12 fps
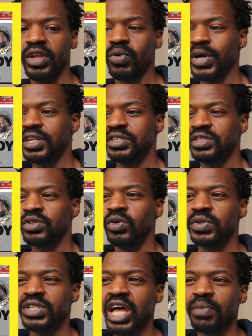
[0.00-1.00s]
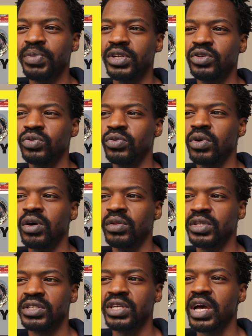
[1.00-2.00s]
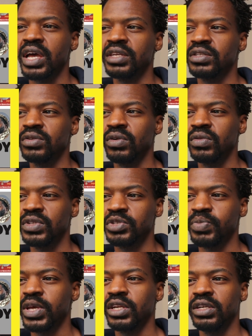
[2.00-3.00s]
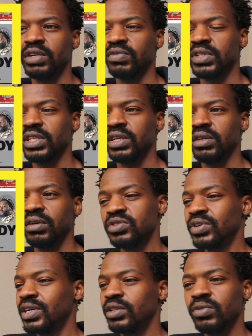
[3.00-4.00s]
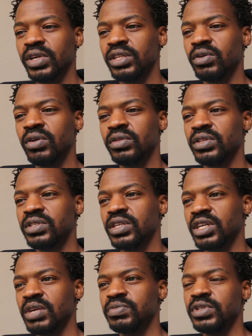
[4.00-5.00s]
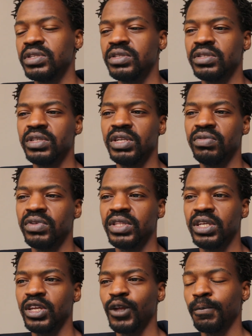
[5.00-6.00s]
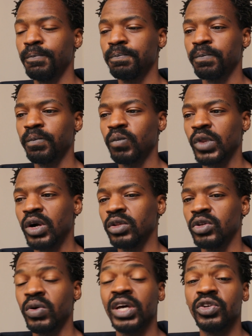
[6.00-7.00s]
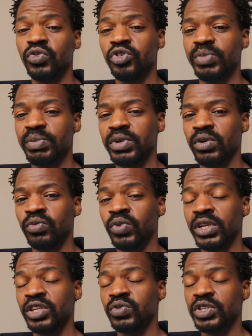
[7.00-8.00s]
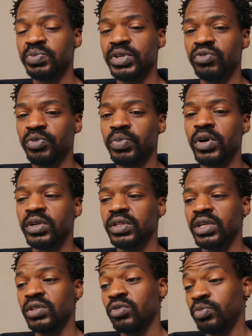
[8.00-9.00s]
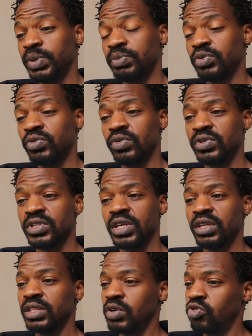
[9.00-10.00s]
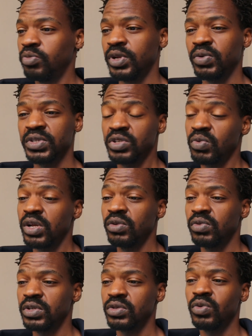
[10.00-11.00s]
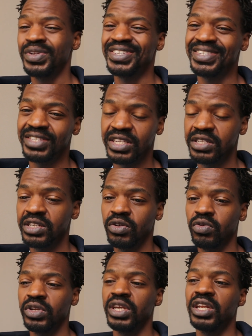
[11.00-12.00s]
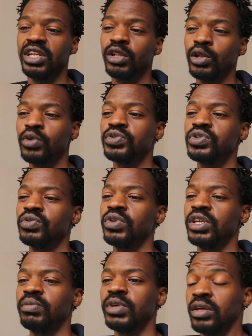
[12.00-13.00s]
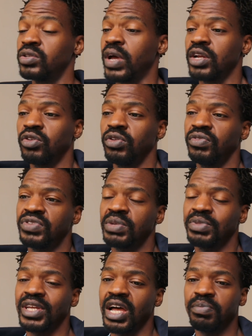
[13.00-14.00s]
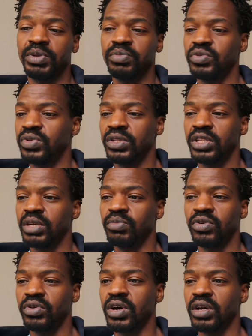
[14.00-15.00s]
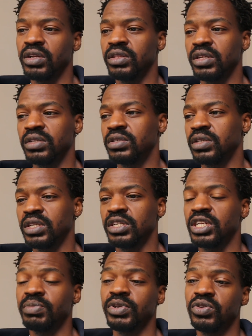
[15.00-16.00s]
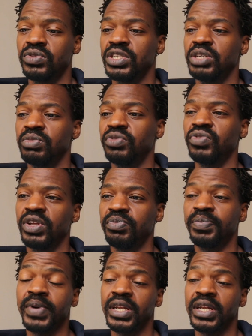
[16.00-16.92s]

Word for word: Why does this always happen to all these guys and all these men and everything? You gotta look at all these circumstances and everything. Although I do remember when it was being reported that there were people who were saying the woman was the one who was always insisting on getting close to him. So I don't know if something happened between them or not, and then she ended up accusing him of rape.